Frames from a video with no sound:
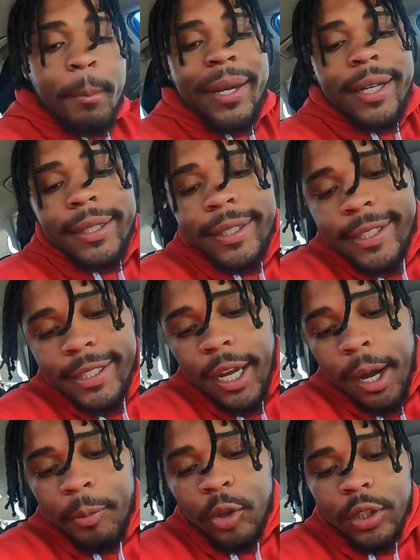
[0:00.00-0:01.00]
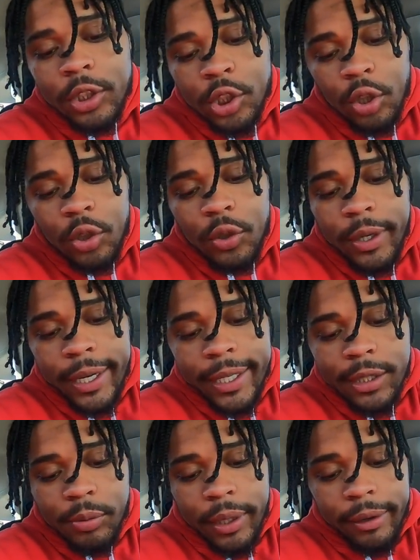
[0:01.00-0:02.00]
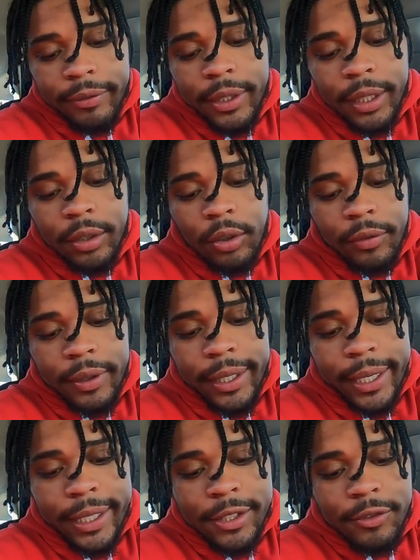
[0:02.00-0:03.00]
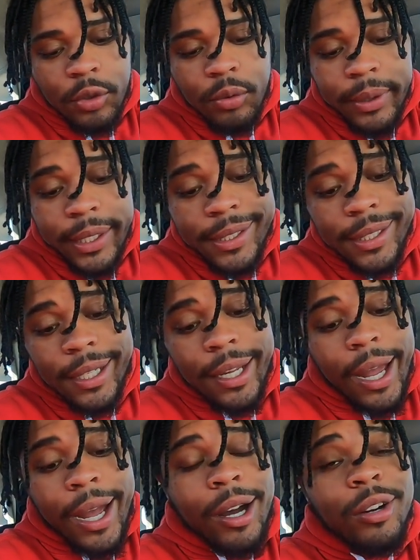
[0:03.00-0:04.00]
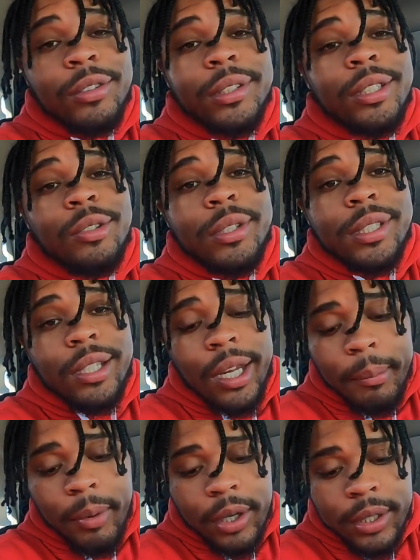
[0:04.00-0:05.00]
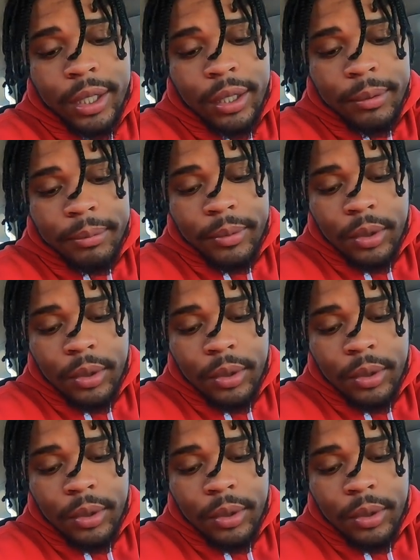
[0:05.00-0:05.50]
because I'm going to show you guys what I've done over the last few weeks, and I only do this like part-time.